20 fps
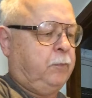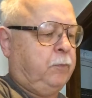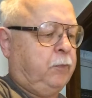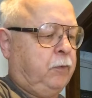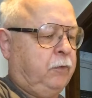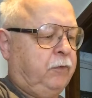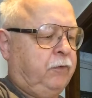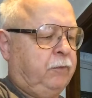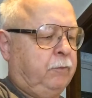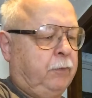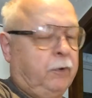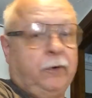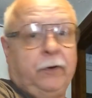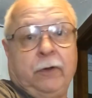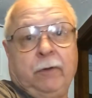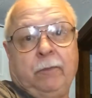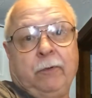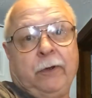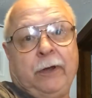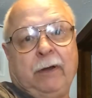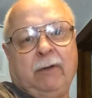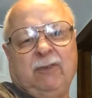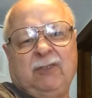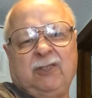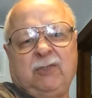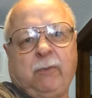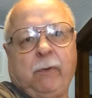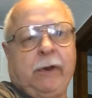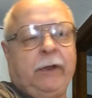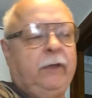pulling some burnt umber out, which
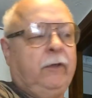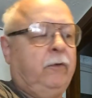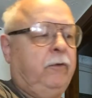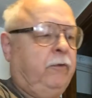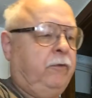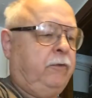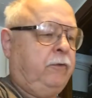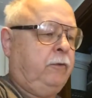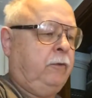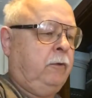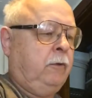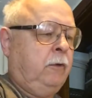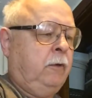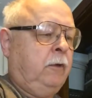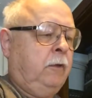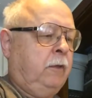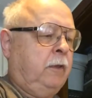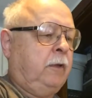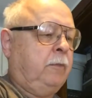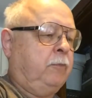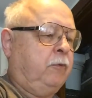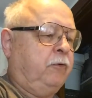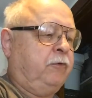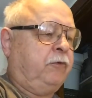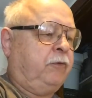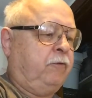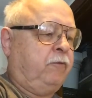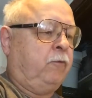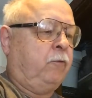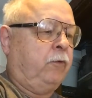is what I use that brush
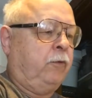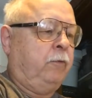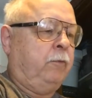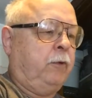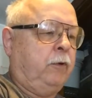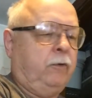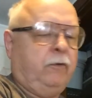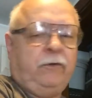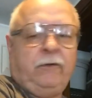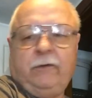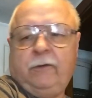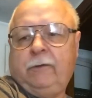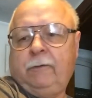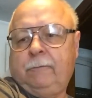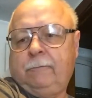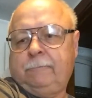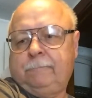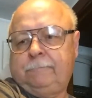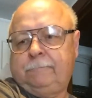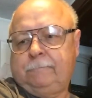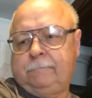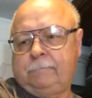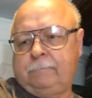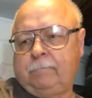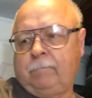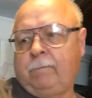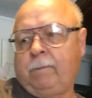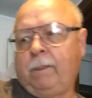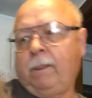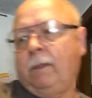for the most.
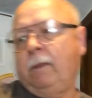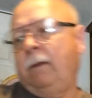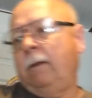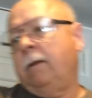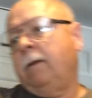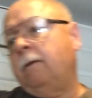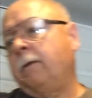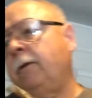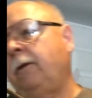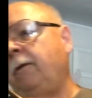All